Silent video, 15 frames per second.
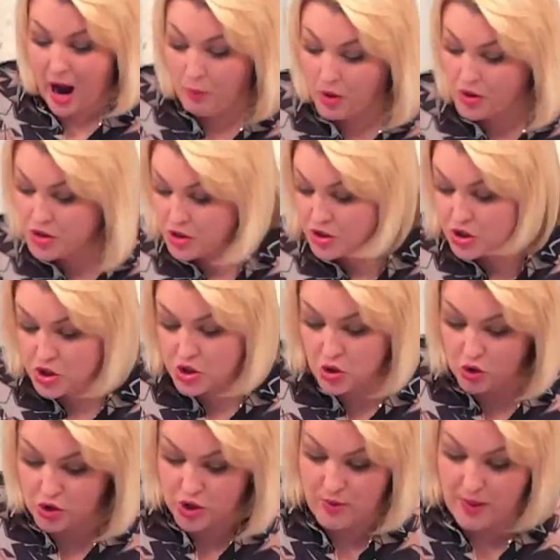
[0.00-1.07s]
I wanted to
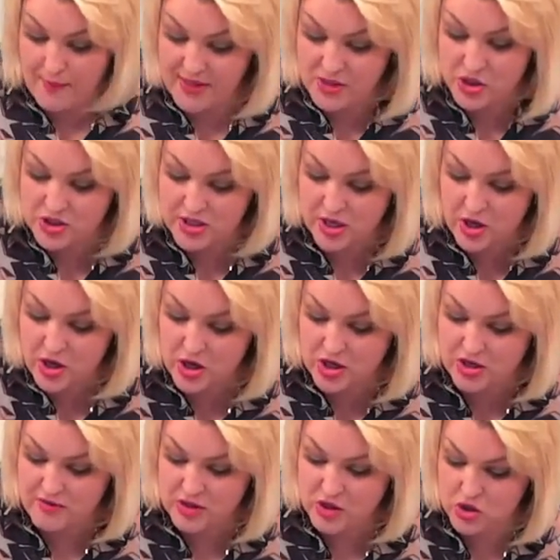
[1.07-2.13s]
show you, I mentioned it
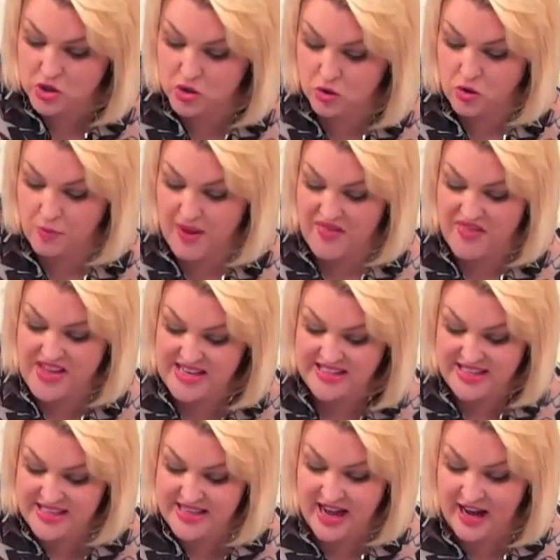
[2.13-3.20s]
earlier in the show, Ben, that you
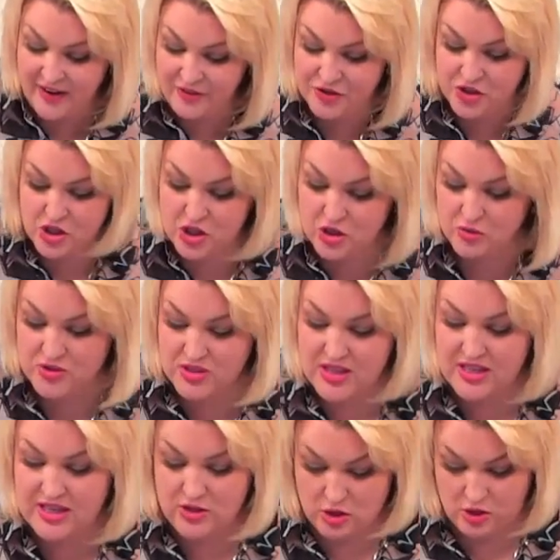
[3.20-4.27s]
didn't have to use
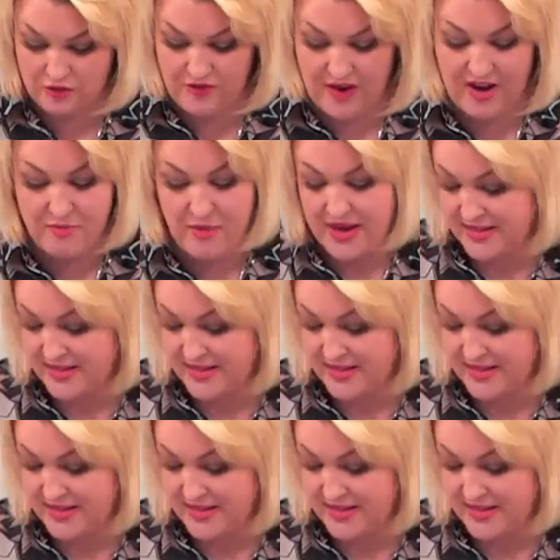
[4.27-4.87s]
these on a five by